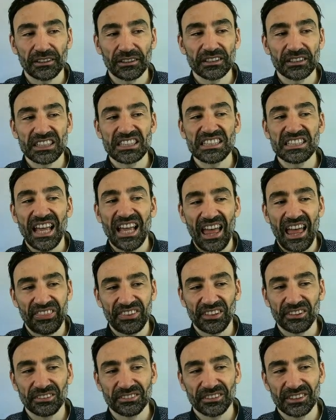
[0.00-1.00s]
There is
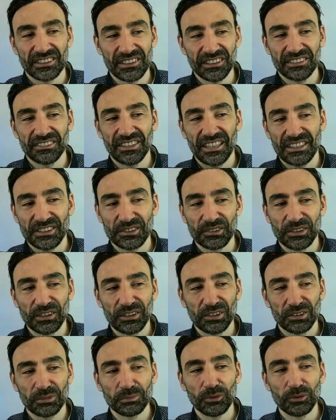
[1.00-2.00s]
nothing on this address. You
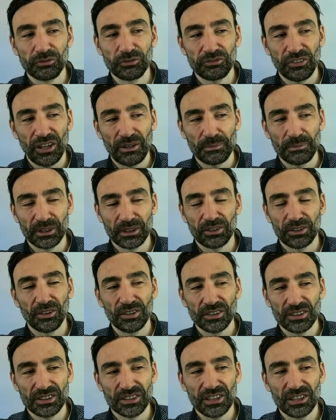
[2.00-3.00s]
cannot move 5
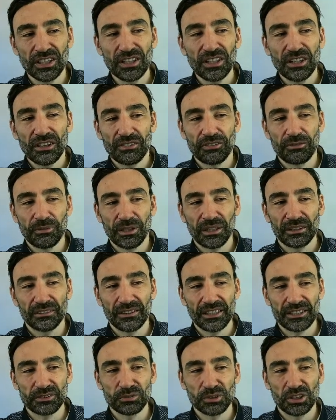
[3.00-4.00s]
Bitcoins from an
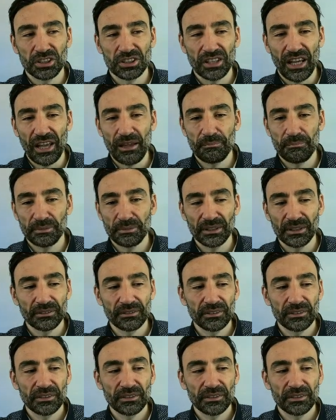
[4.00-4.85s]
address which is empty.